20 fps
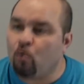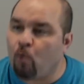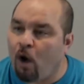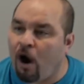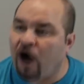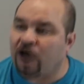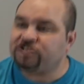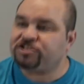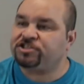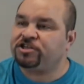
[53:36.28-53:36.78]

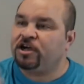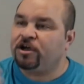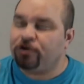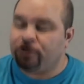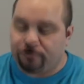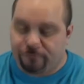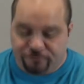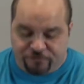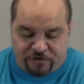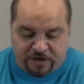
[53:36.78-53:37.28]
wash
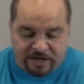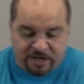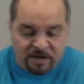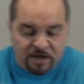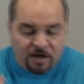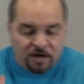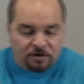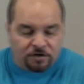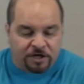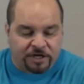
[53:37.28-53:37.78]
your feet.
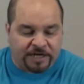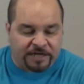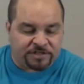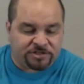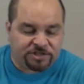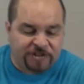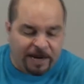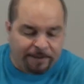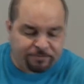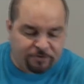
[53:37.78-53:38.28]
Look
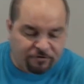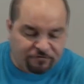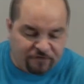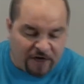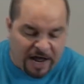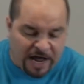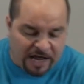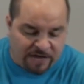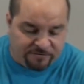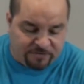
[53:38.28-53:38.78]
at chapter
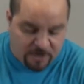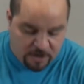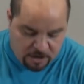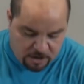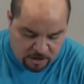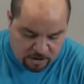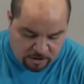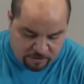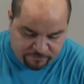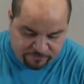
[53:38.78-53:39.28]
5
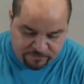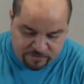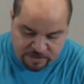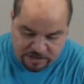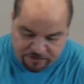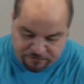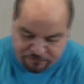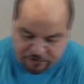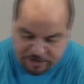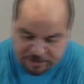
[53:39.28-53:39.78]
of
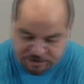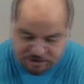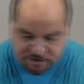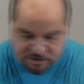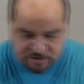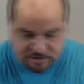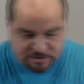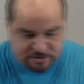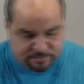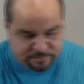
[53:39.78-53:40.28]

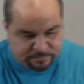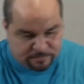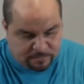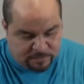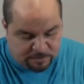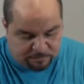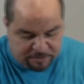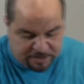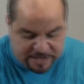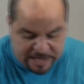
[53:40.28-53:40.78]
Ephesians,
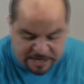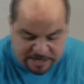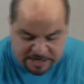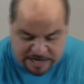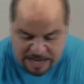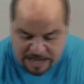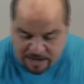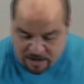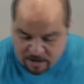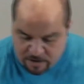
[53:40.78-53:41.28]

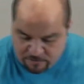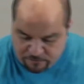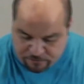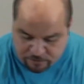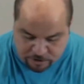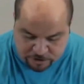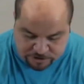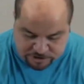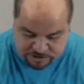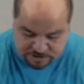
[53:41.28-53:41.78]
beginning at
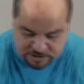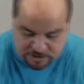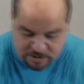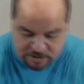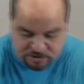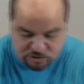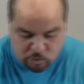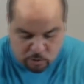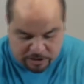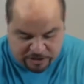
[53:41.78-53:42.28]
verse
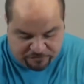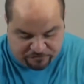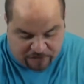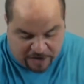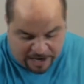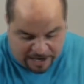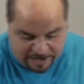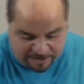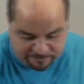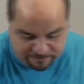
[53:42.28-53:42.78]

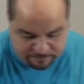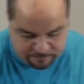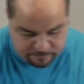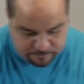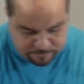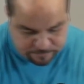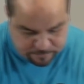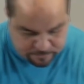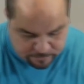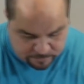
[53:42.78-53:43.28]
25.
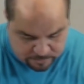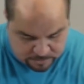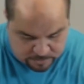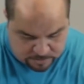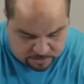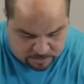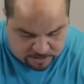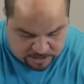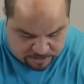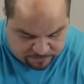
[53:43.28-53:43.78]

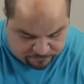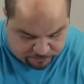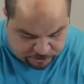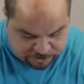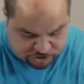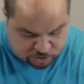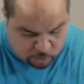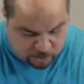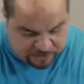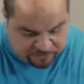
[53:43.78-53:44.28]
In
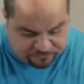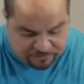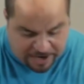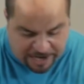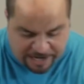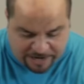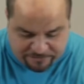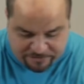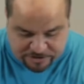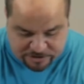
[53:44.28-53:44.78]
verse
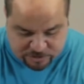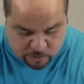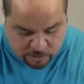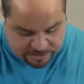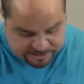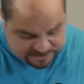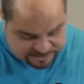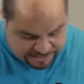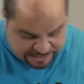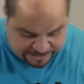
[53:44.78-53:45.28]
25, here's what
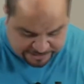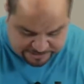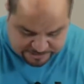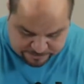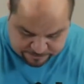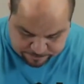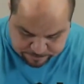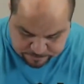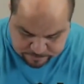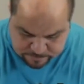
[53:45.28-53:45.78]
it says